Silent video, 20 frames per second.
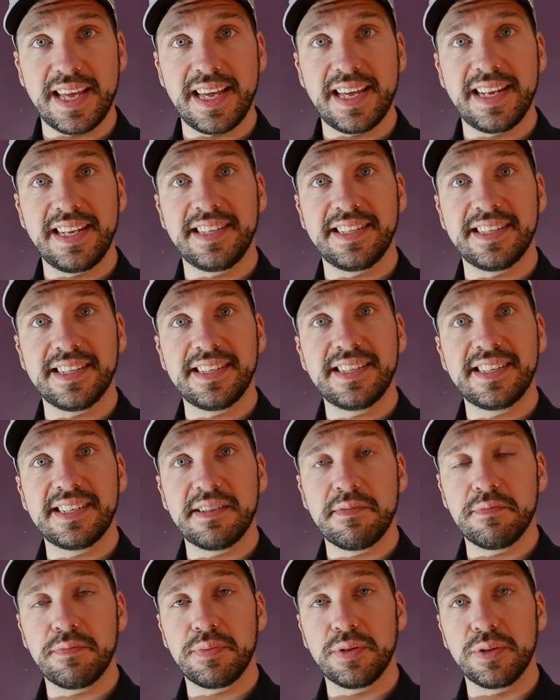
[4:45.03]
It is as
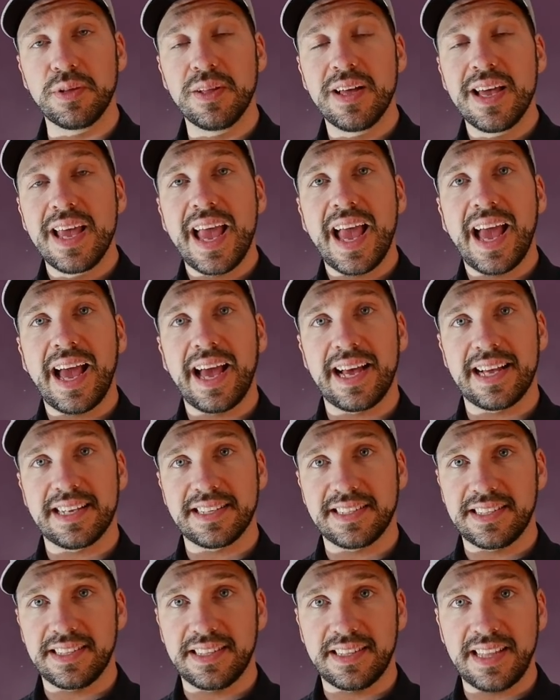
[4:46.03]
simple
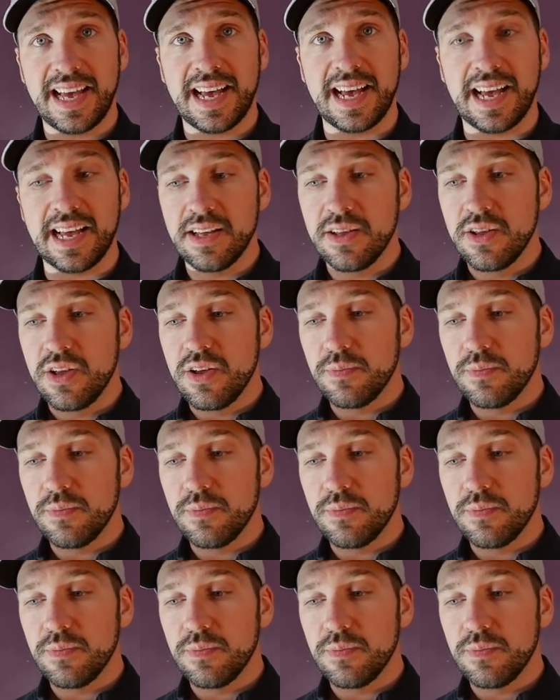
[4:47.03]
as that.